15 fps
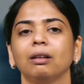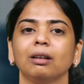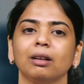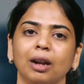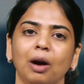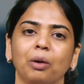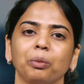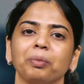
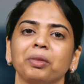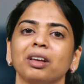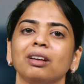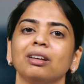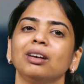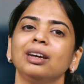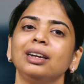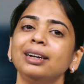Now,
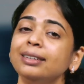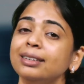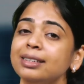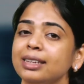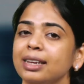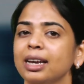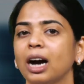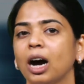let us
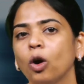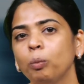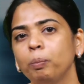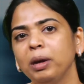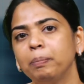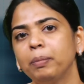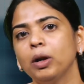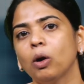see how
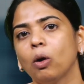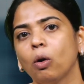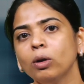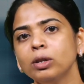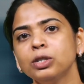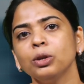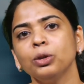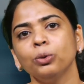people
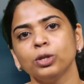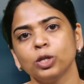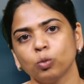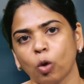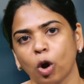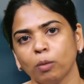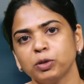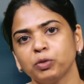also use
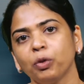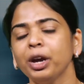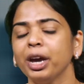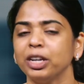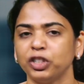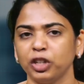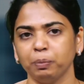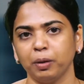swaps for
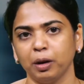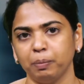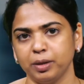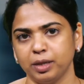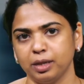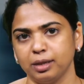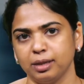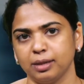hedging
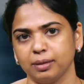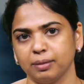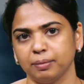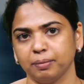purposes.